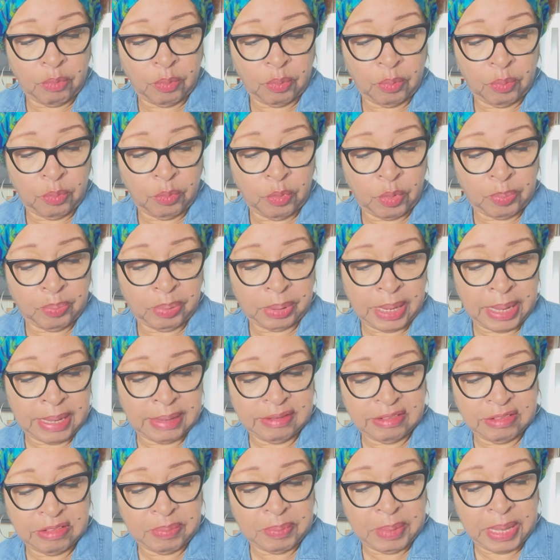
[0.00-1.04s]

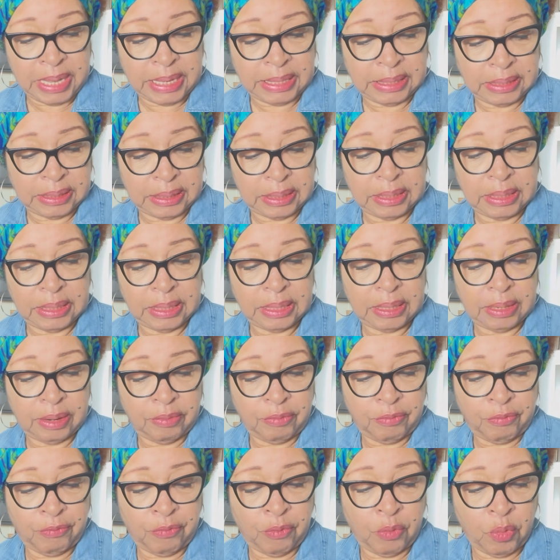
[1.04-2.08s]
replacement
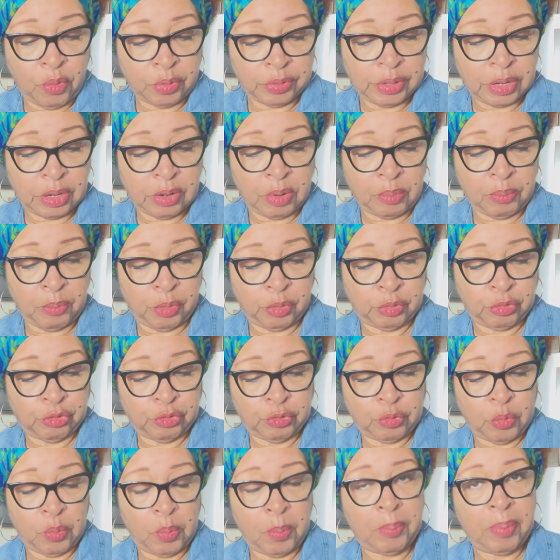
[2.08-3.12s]
for the
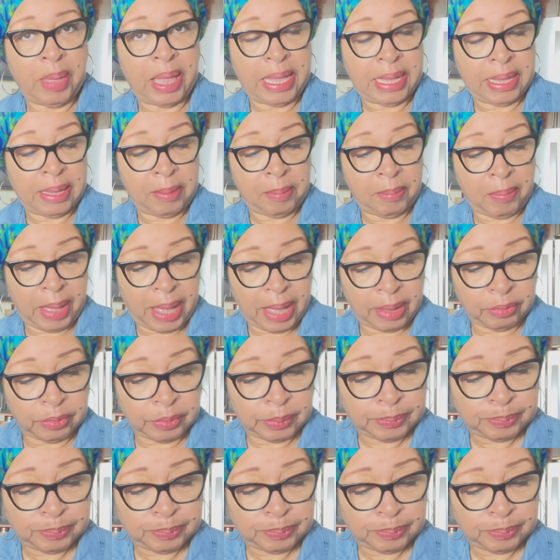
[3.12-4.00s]
commercial baking powder.